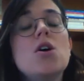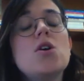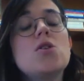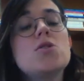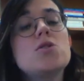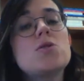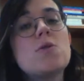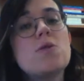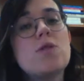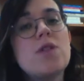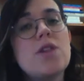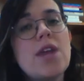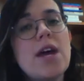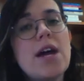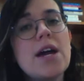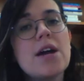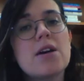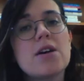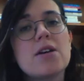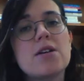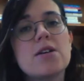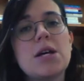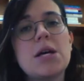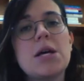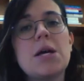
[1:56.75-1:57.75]
So
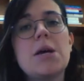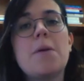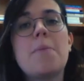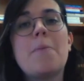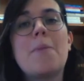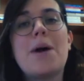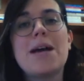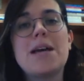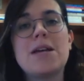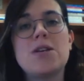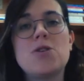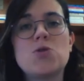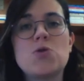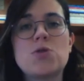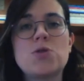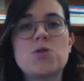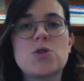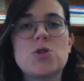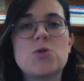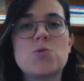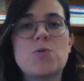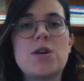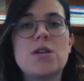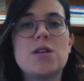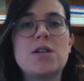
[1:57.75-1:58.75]
there, my interest
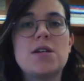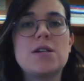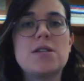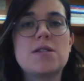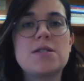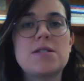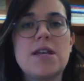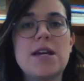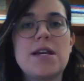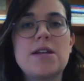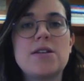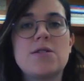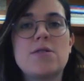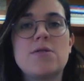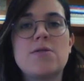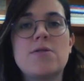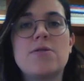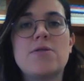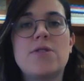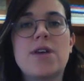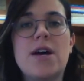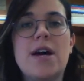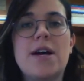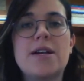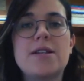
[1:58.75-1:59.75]
is really a signal
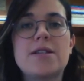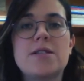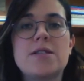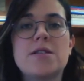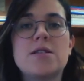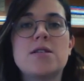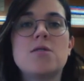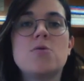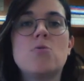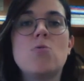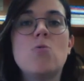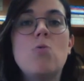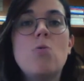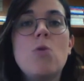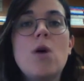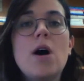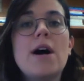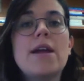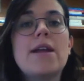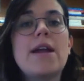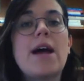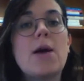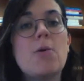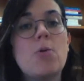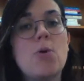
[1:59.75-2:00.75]
that,
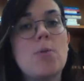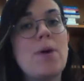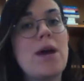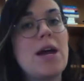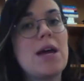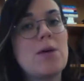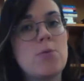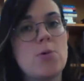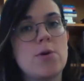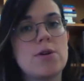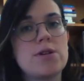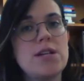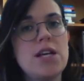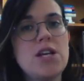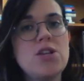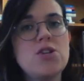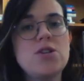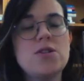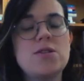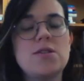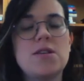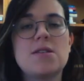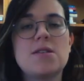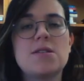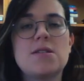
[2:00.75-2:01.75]
one, I will pay more
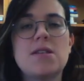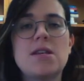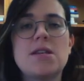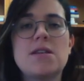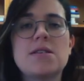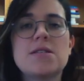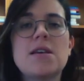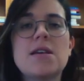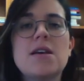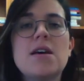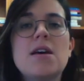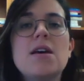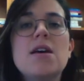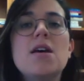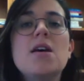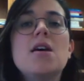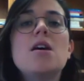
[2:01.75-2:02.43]
attention to these things,